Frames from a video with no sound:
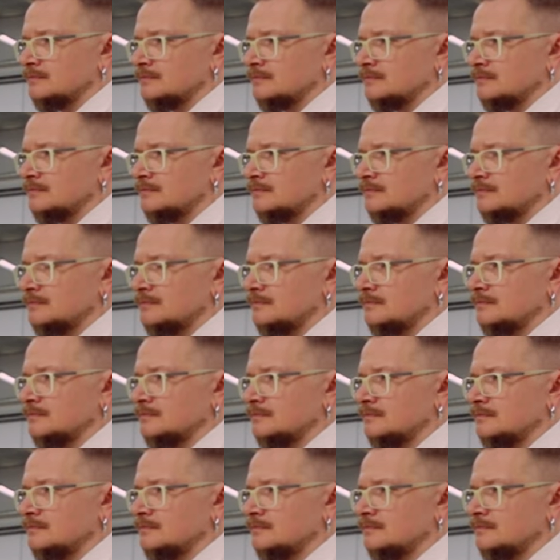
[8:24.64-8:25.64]

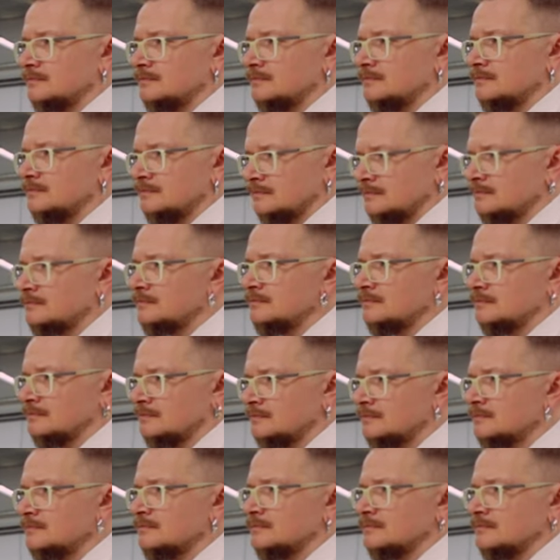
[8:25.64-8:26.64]

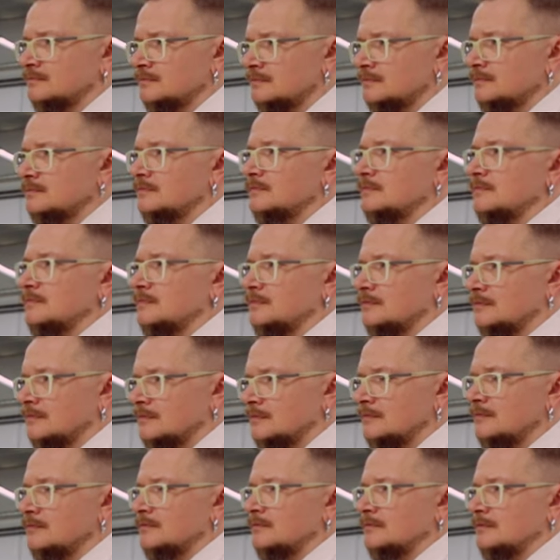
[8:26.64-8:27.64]

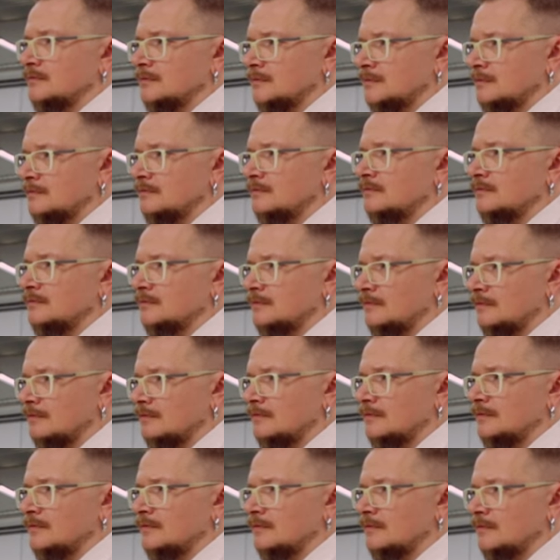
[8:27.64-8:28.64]

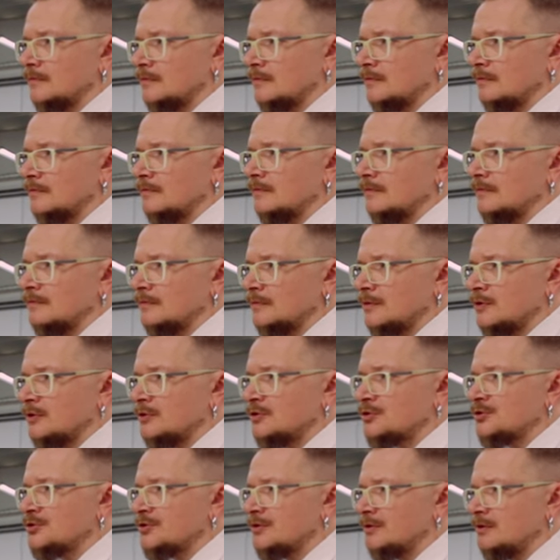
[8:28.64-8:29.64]

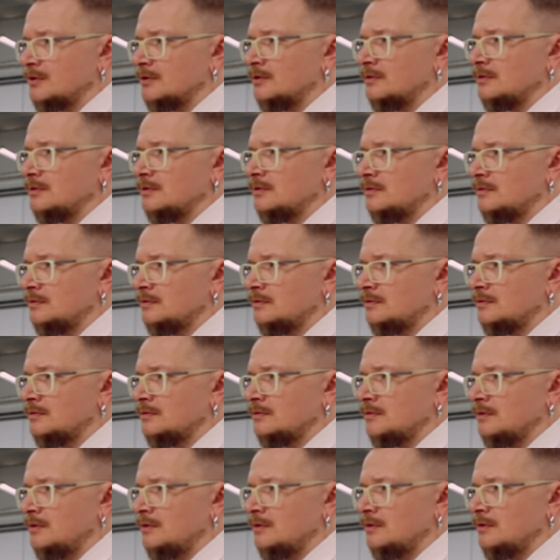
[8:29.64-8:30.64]

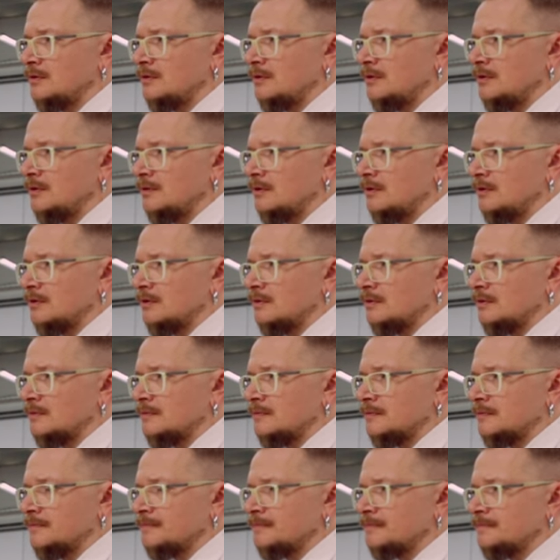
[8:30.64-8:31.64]

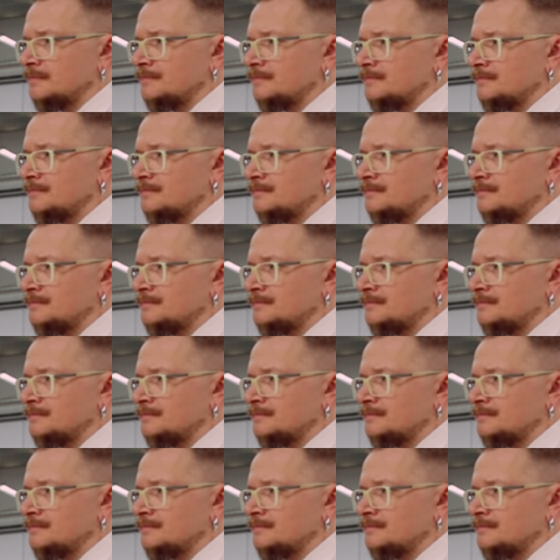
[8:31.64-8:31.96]
(silent)